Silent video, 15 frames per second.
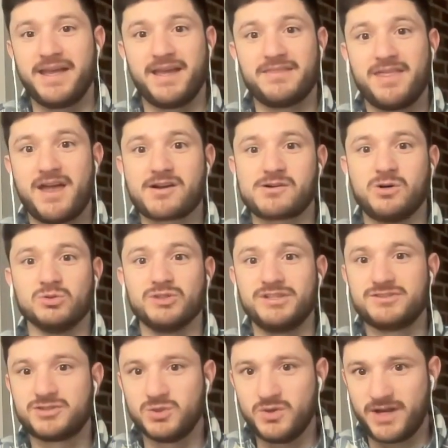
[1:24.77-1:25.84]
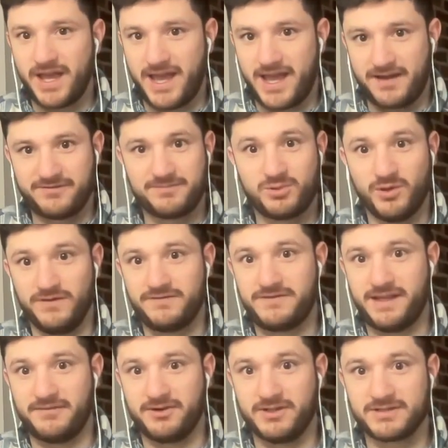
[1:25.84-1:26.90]
and they are only 2.5 point
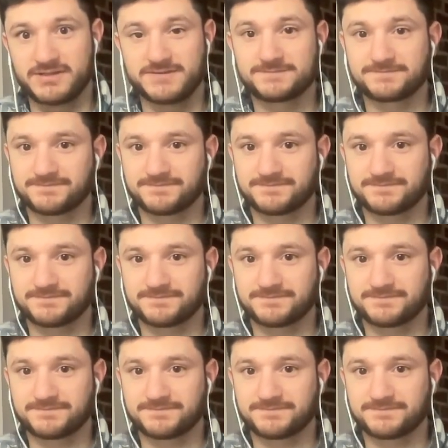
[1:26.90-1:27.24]
favorites.